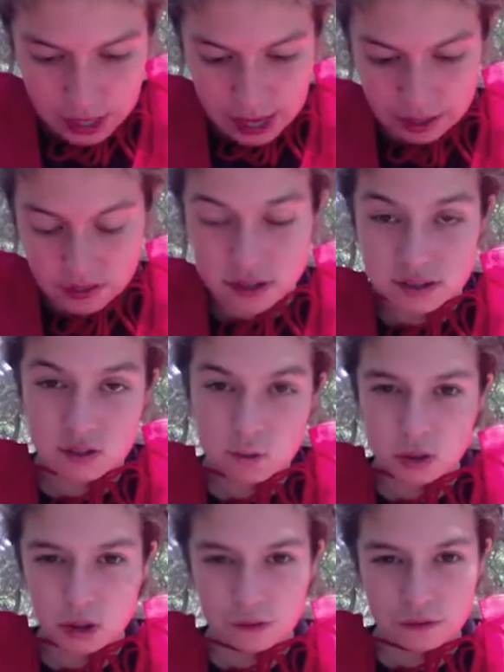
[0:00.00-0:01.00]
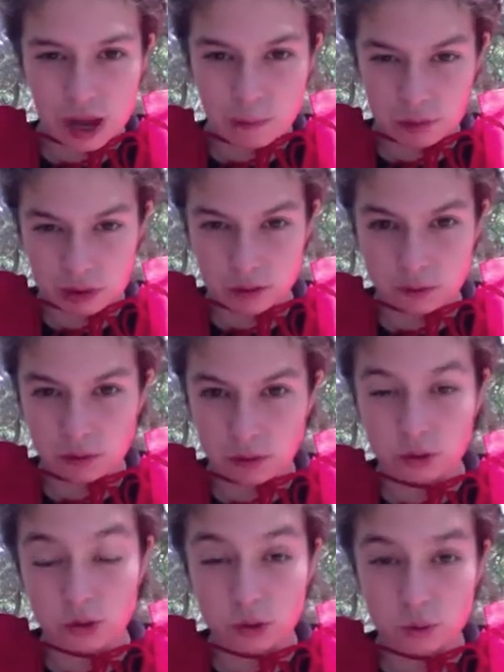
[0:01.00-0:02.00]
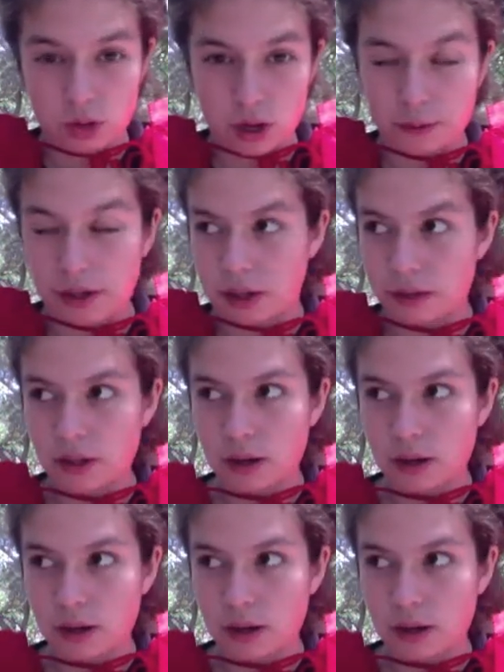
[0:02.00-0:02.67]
And this is when your fabric glue will come in handy.